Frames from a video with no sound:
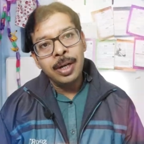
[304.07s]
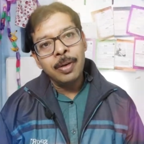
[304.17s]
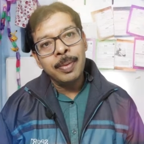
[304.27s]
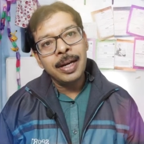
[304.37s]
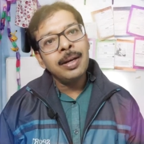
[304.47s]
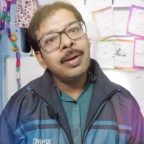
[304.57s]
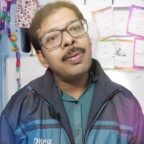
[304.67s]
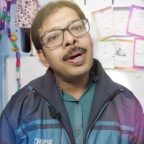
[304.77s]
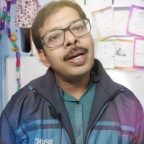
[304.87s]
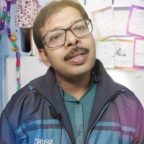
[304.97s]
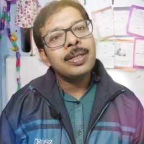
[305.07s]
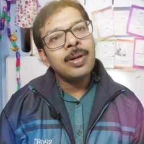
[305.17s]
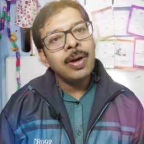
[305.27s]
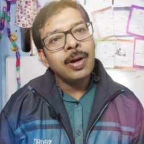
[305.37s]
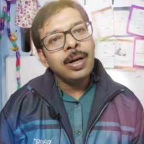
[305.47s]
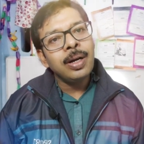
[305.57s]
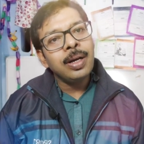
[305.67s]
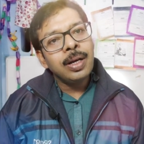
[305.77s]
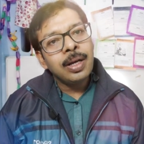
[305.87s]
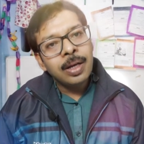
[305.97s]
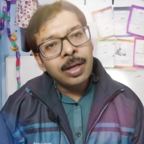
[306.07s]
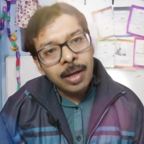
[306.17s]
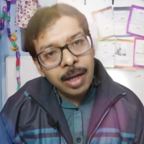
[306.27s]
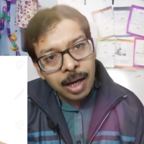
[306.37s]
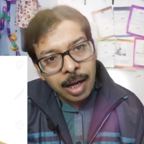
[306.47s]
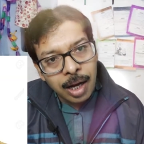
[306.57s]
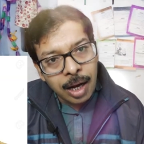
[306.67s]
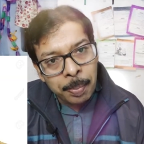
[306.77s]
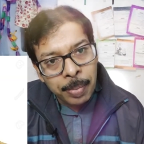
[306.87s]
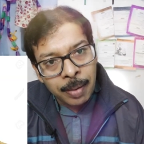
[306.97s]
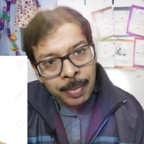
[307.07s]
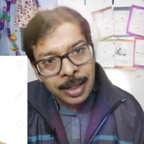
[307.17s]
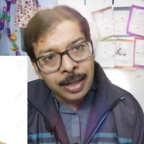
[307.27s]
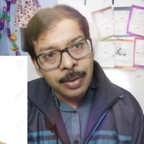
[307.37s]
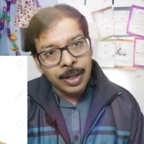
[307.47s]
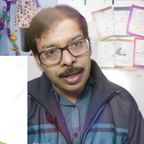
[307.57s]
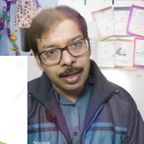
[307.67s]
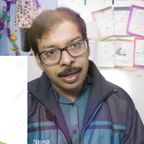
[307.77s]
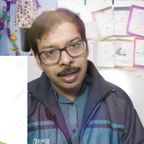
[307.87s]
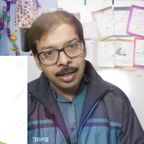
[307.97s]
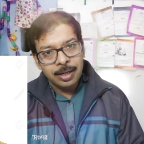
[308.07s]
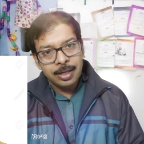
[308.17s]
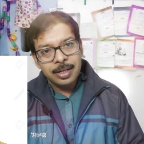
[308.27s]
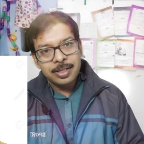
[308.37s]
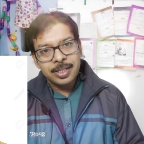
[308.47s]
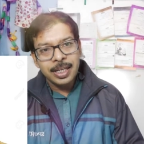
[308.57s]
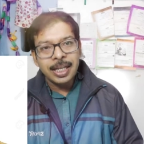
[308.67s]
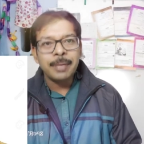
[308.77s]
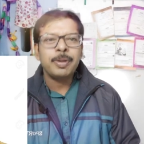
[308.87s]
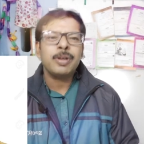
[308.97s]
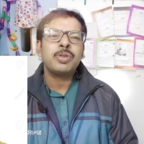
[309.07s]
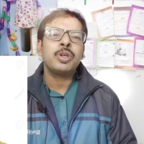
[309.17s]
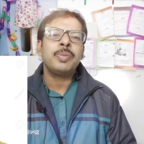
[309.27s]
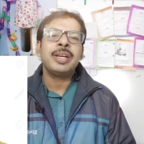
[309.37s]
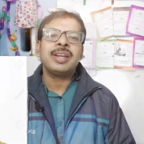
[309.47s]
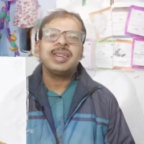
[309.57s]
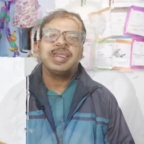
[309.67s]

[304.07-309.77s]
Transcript: woman was not a familiar one. She kept on swimming.